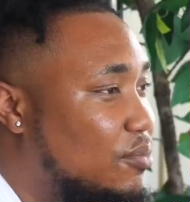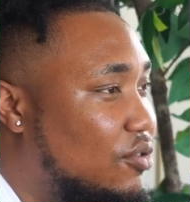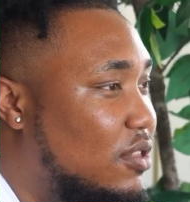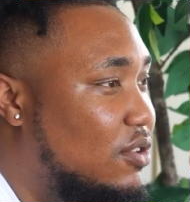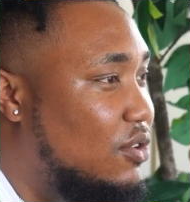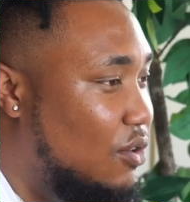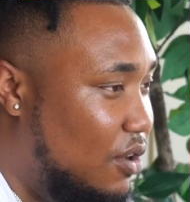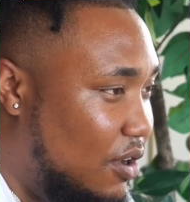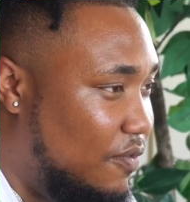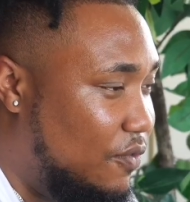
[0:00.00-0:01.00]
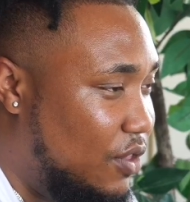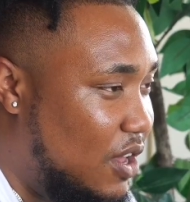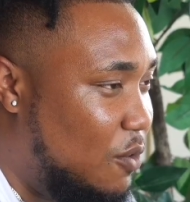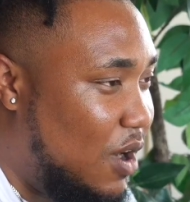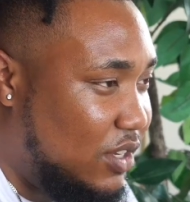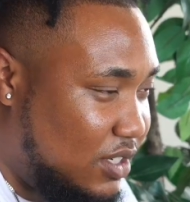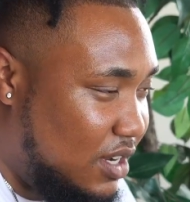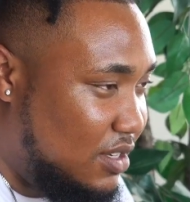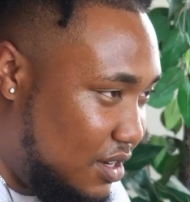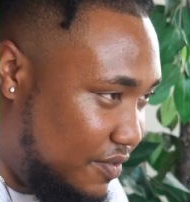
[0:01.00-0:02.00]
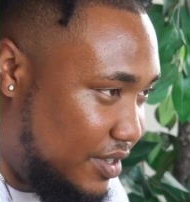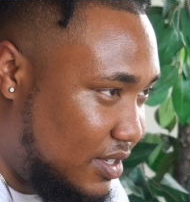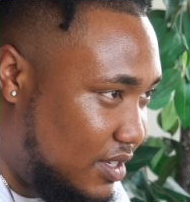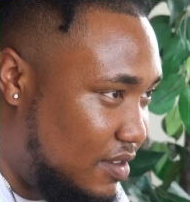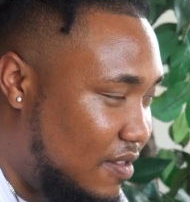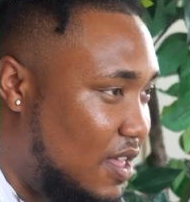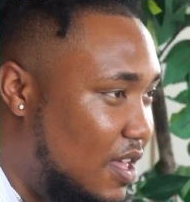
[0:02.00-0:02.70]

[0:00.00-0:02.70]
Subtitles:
Brooklyn, New York for their watch night service.